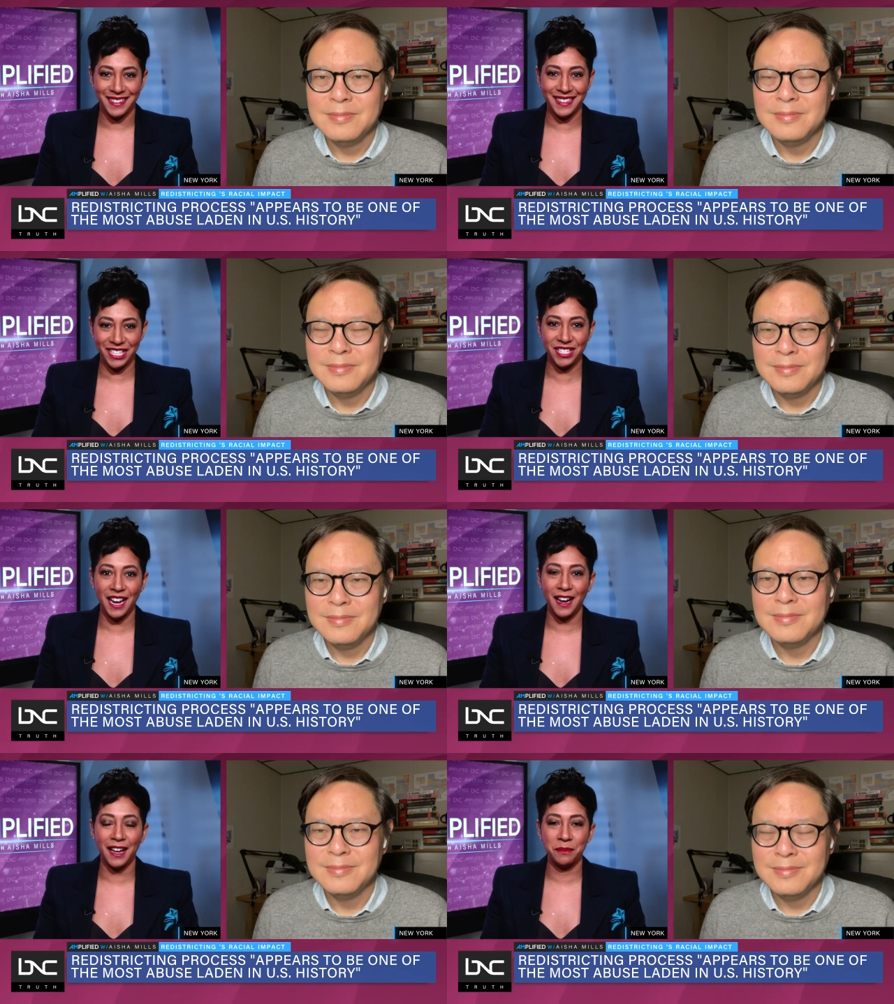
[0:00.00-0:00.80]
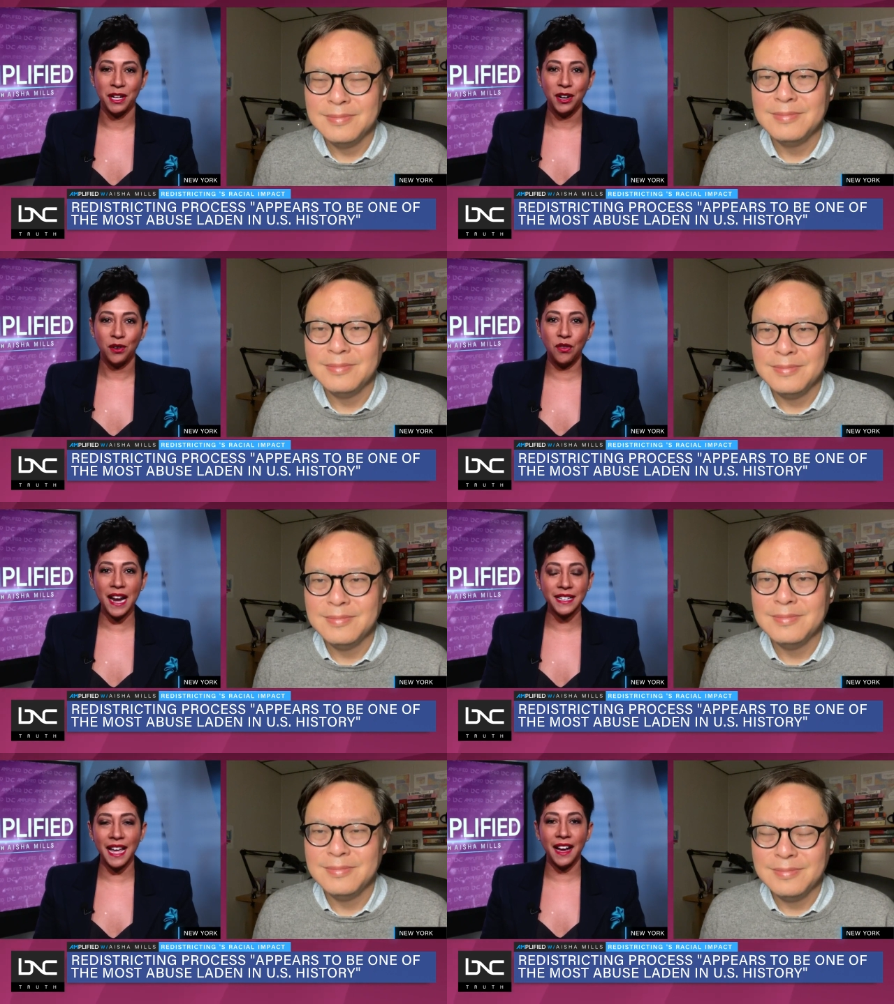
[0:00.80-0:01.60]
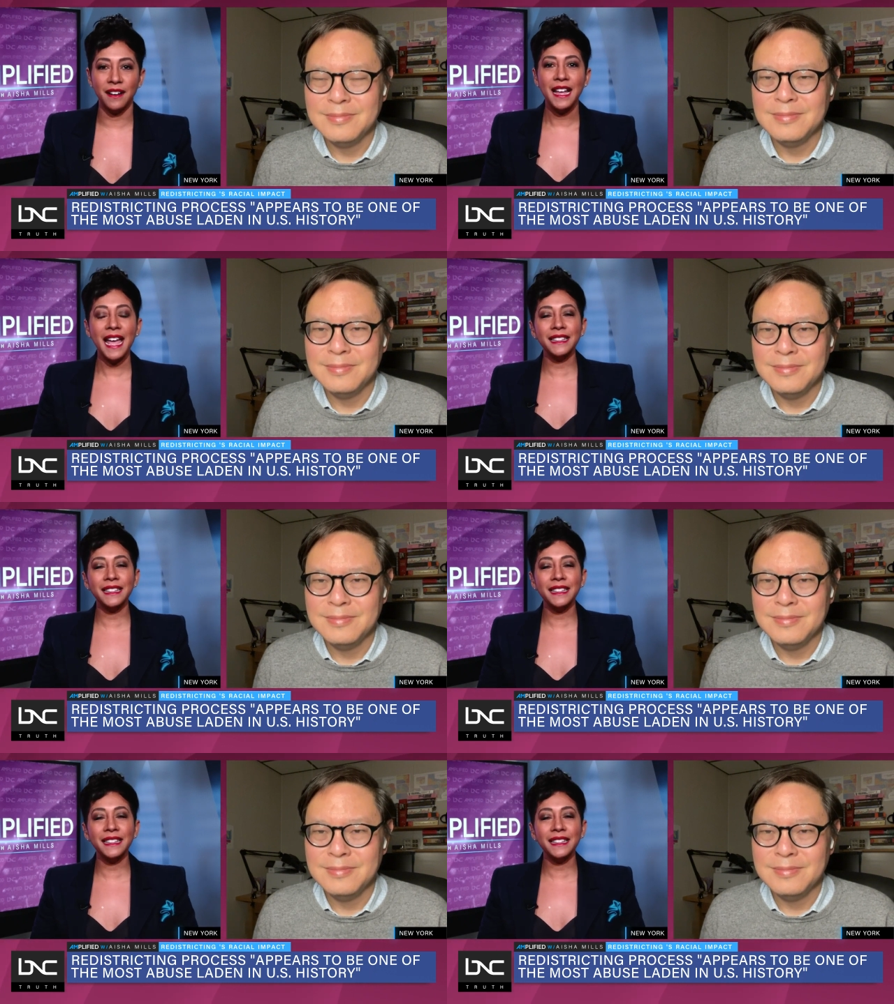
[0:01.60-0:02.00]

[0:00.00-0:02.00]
Speaker 1: this time right now. And,